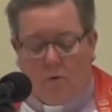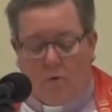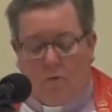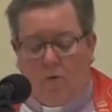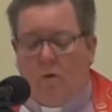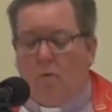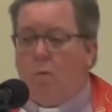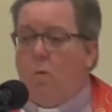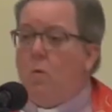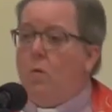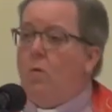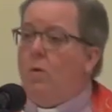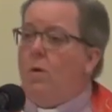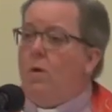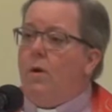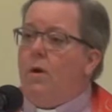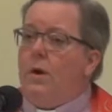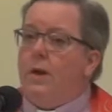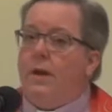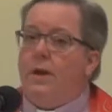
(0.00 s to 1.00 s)
where
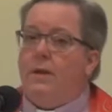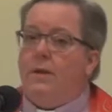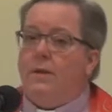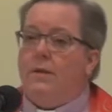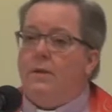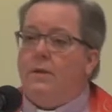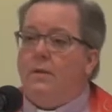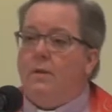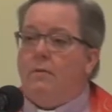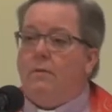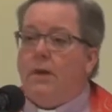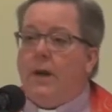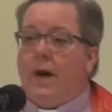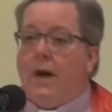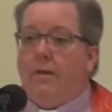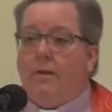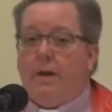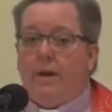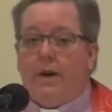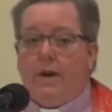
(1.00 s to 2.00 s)
war is the
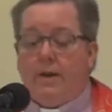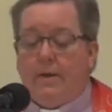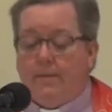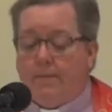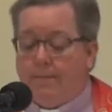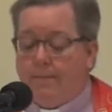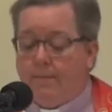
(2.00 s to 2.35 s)
reality.